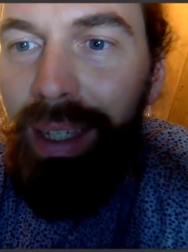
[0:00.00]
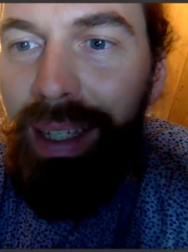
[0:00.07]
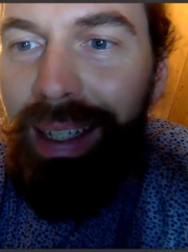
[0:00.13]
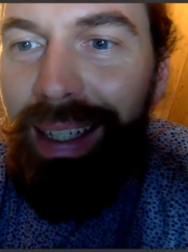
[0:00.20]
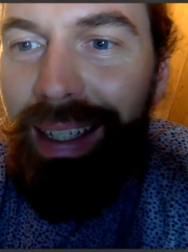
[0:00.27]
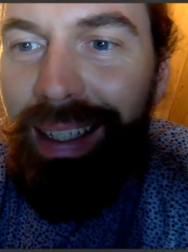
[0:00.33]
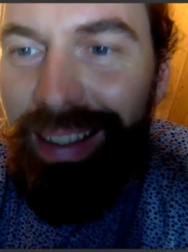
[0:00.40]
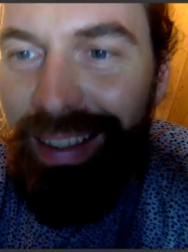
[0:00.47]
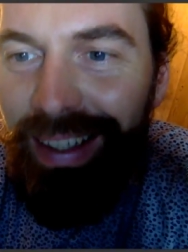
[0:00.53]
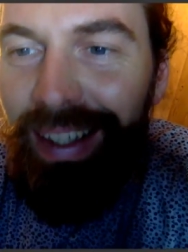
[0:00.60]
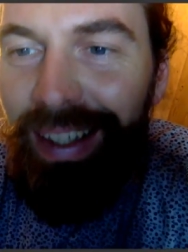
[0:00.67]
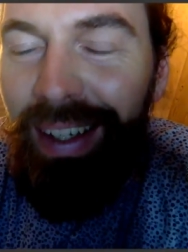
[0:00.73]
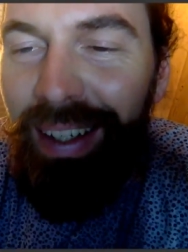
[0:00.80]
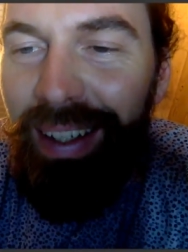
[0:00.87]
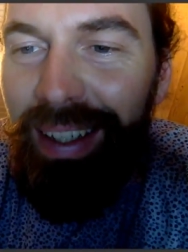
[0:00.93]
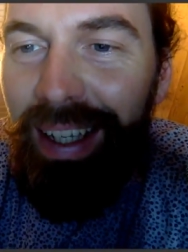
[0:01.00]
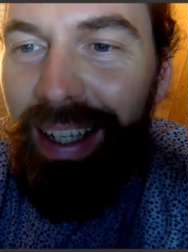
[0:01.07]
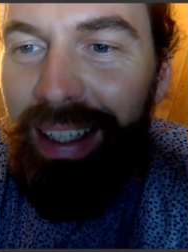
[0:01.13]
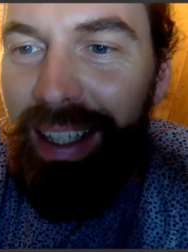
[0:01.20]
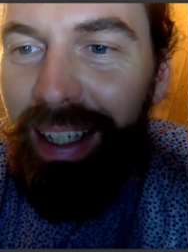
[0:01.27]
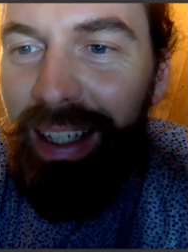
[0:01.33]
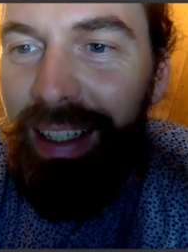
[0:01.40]
And
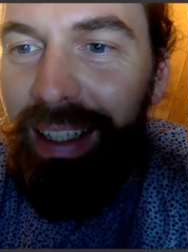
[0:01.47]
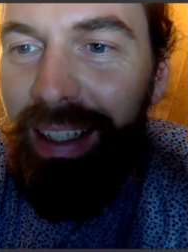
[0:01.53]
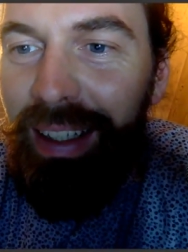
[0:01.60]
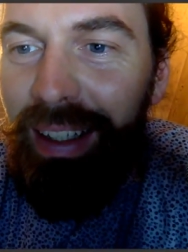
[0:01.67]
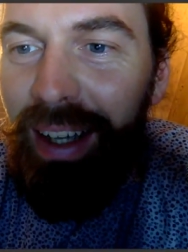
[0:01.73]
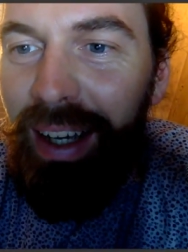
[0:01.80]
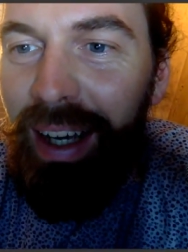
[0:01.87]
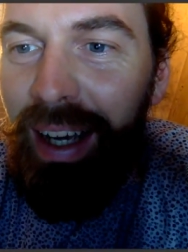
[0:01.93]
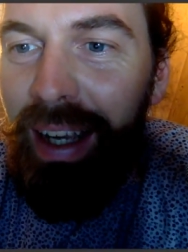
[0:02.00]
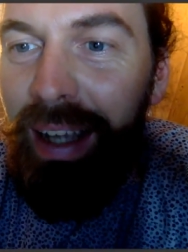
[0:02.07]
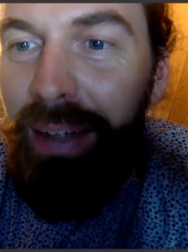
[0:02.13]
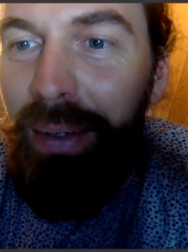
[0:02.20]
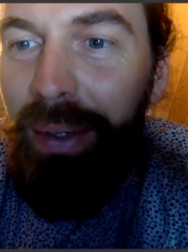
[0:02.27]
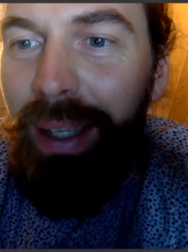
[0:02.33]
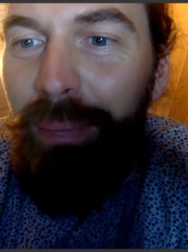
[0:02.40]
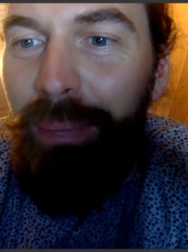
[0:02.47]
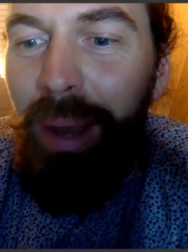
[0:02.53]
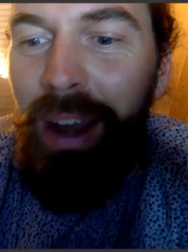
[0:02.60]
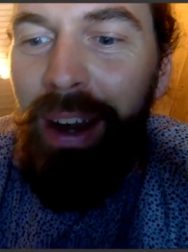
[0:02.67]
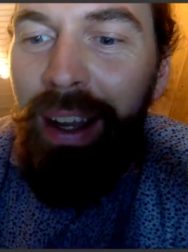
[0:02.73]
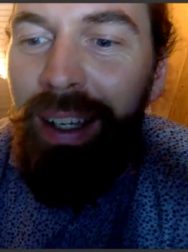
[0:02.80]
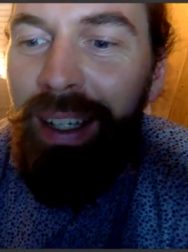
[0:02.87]
yes, I agree,
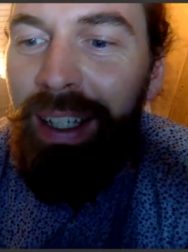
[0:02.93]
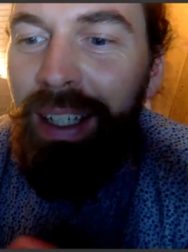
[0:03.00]
Mara.